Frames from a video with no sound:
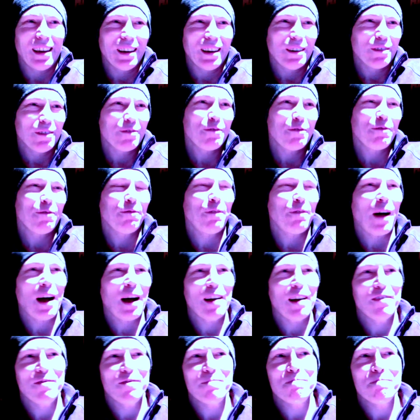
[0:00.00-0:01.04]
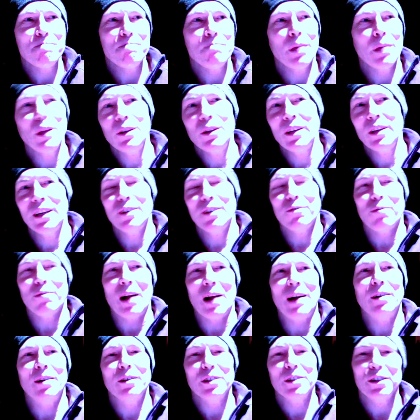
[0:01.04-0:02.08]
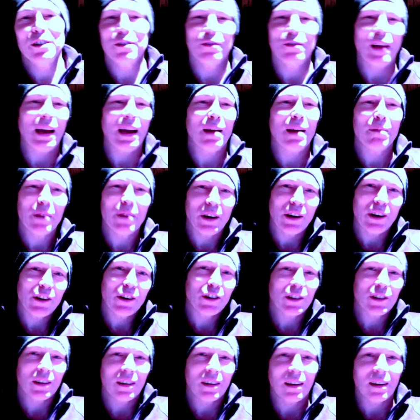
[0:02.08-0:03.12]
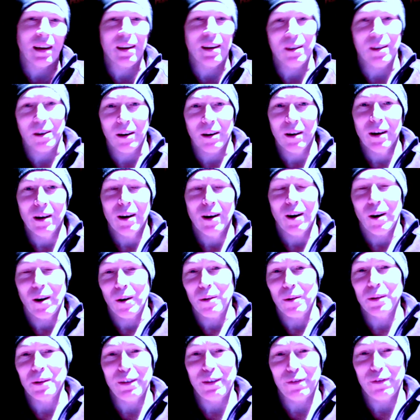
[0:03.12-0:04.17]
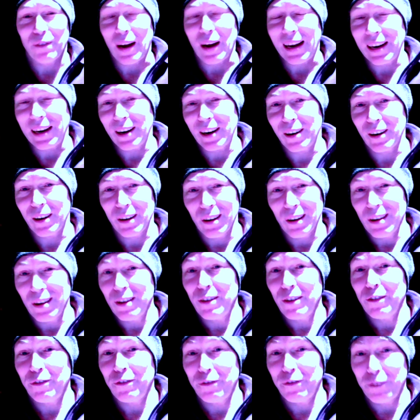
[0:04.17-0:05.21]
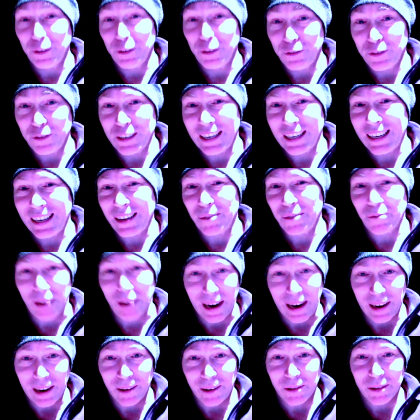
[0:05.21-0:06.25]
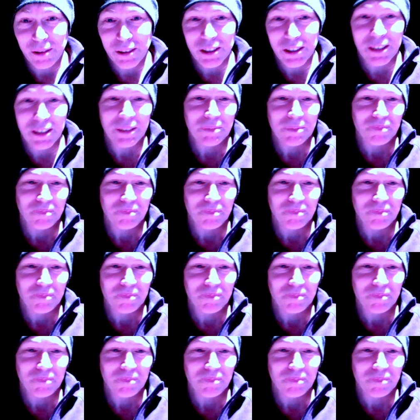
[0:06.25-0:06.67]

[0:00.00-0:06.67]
5 million rounds of ammunition and only fired 15 rounds.